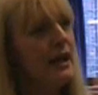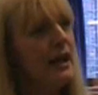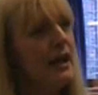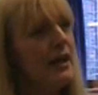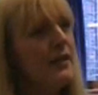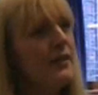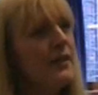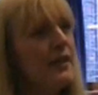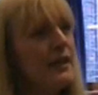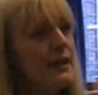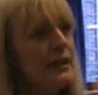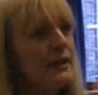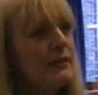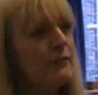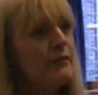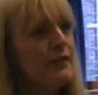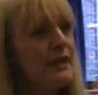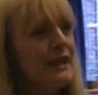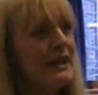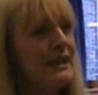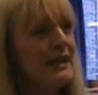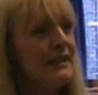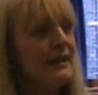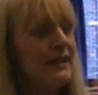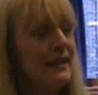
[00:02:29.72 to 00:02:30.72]
I think
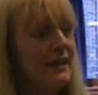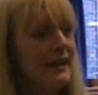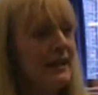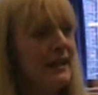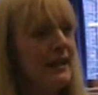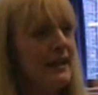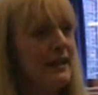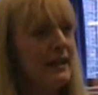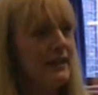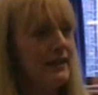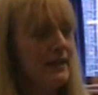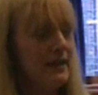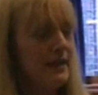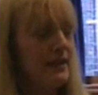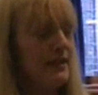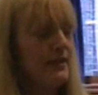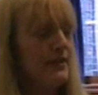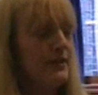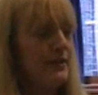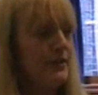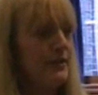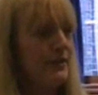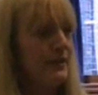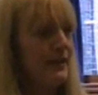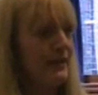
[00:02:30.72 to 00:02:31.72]
really they like the
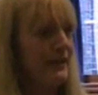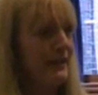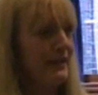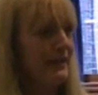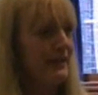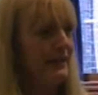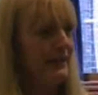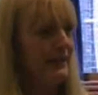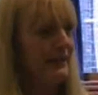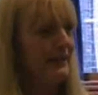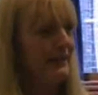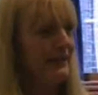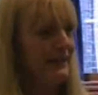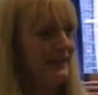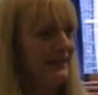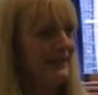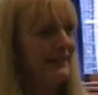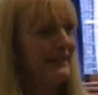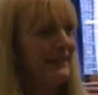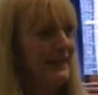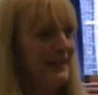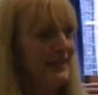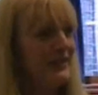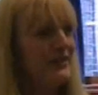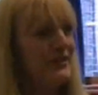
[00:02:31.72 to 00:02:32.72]
history
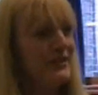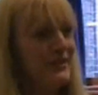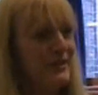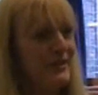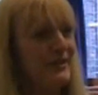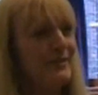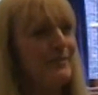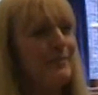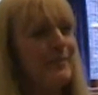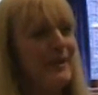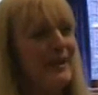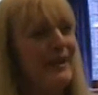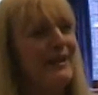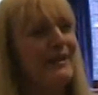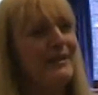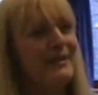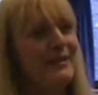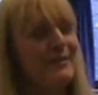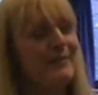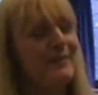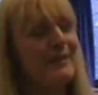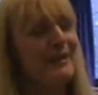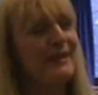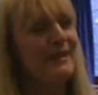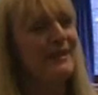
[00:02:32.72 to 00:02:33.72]
lectures the
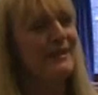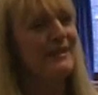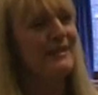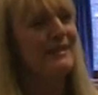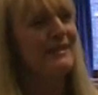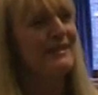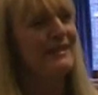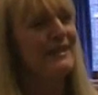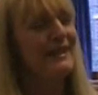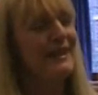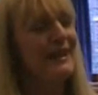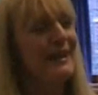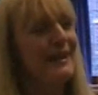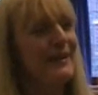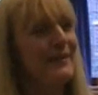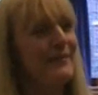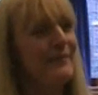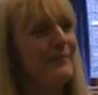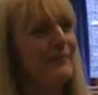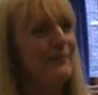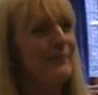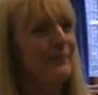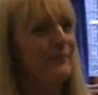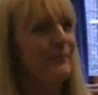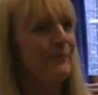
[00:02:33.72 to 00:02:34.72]
best, because
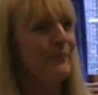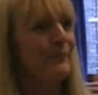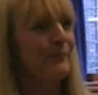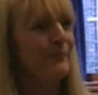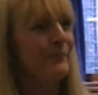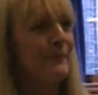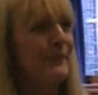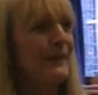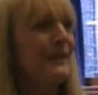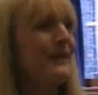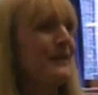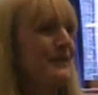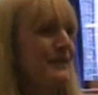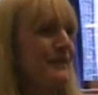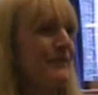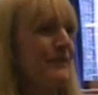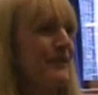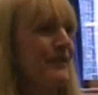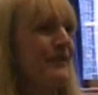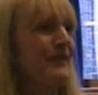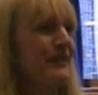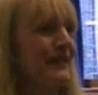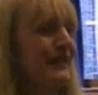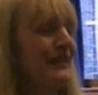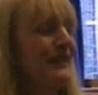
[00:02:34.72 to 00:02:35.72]

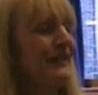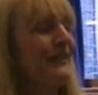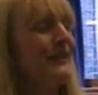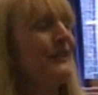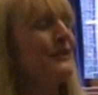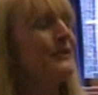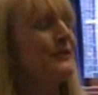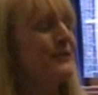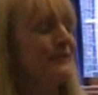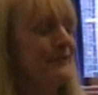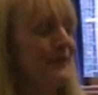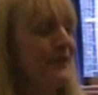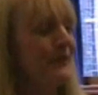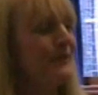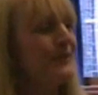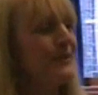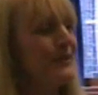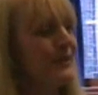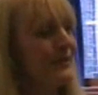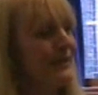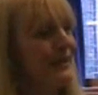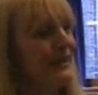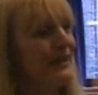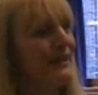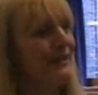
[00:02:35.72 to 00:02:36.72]
of the, you know, I use
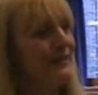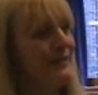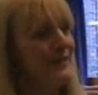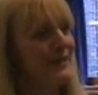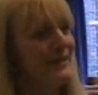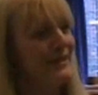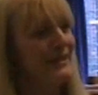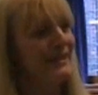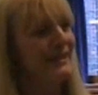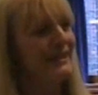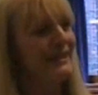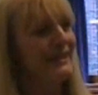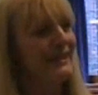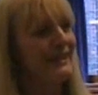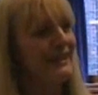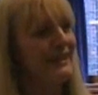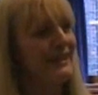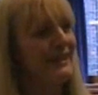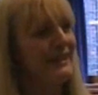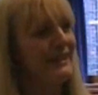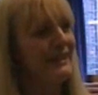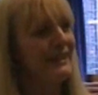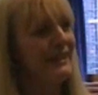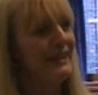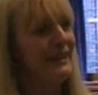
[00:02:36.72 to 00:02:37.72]
photographs, and
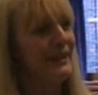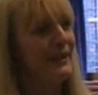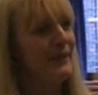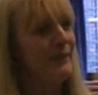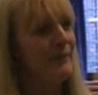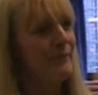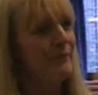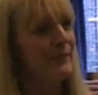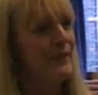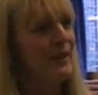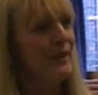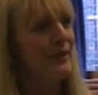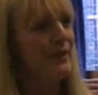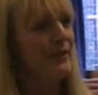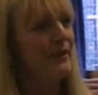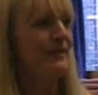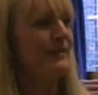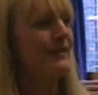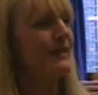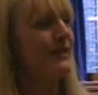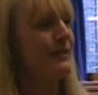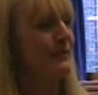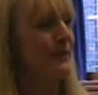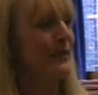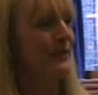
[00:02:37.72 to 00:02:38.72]

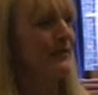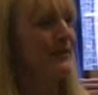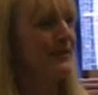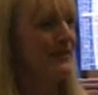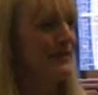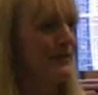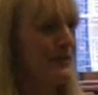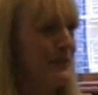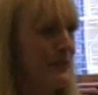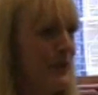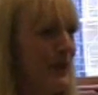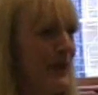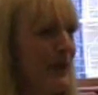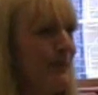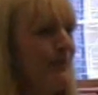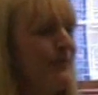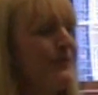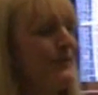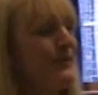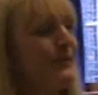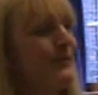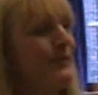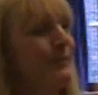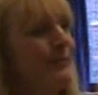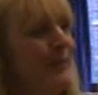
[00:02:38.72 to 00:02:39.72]
so whether it's the
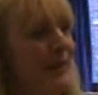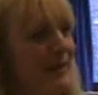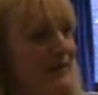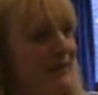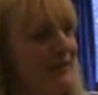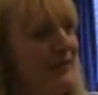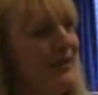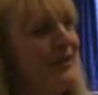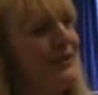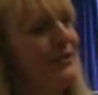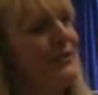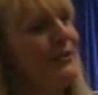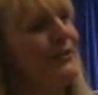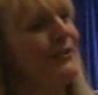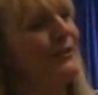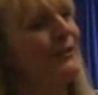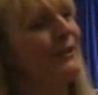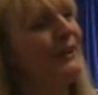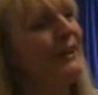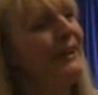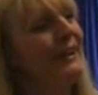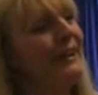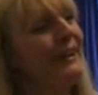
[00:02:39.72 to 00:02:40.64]
Webbs or Beveridge or